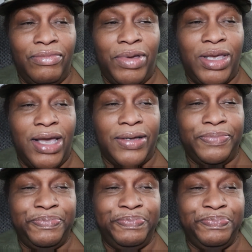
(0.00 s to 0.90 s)
But yeah,
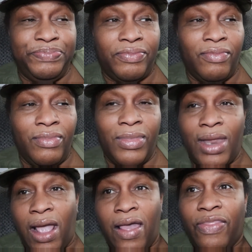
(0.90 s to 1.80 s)

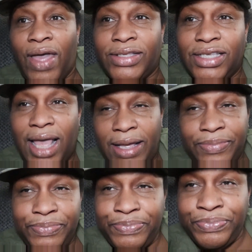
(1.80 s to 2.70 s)
that's
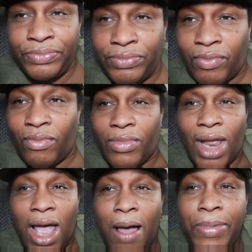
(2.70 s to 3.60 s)
that.
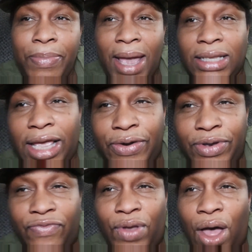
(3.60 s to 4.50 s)
I'll be back later
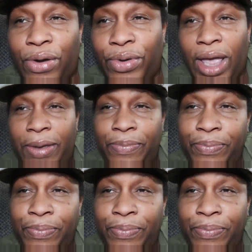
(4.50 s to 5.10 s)
in the vlog, okay?